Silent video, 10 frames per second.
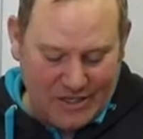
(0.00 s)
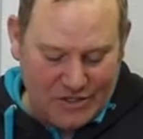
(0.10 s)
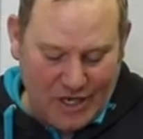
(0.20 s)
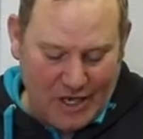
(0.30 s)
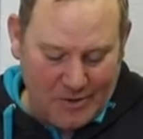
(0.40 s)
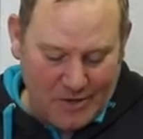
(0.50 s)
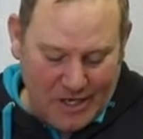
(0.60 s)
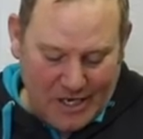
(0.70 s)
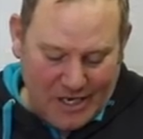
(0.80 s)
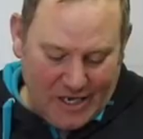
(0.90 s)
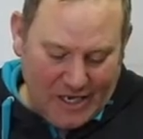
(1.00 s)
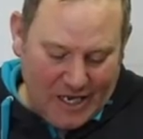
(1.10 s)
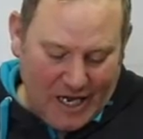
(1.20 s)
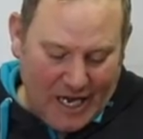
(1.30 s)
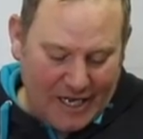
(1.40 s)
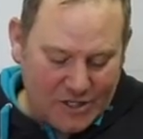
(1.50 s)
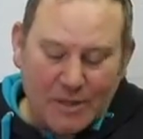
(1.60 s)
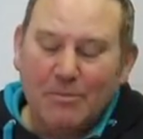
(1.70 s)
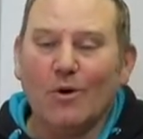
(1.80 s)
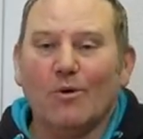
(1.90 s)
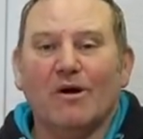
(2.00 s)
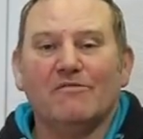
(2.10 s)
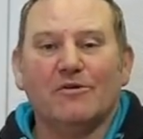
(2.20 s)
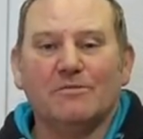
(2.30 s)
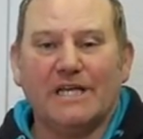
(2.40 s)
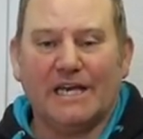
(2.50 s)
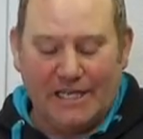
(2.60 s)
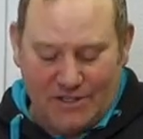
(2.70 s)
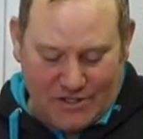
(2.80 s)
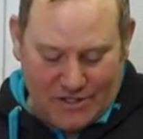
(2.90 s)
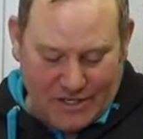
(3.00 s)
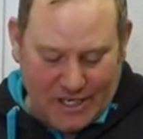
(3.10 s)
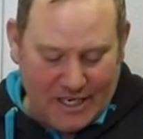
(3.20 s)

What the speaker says: So I actually bought one from Dennis,